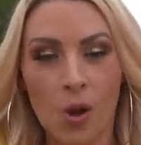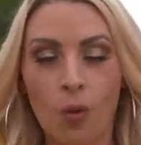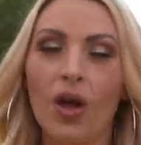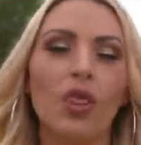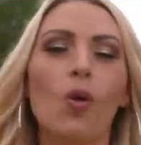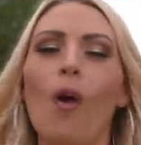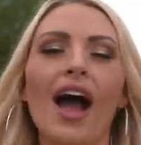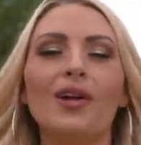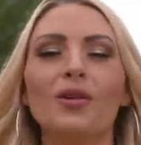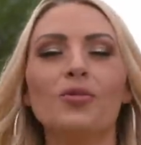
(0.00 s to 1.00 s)
Will the
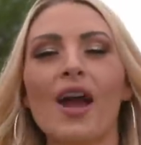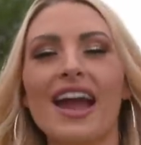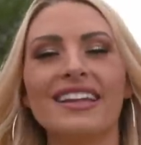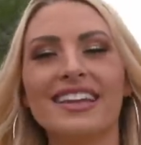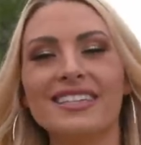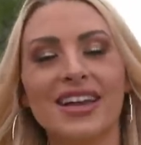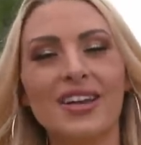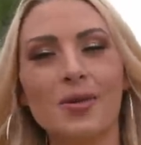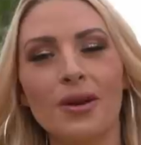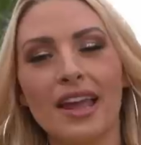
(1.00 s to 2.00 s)
wild ride
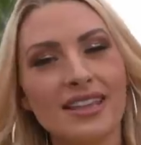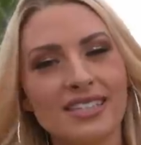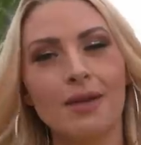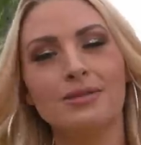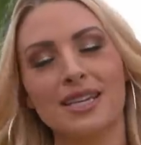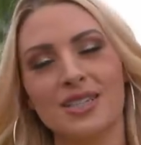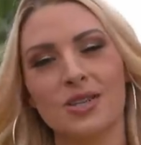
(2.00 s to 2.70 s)
continue when he steps into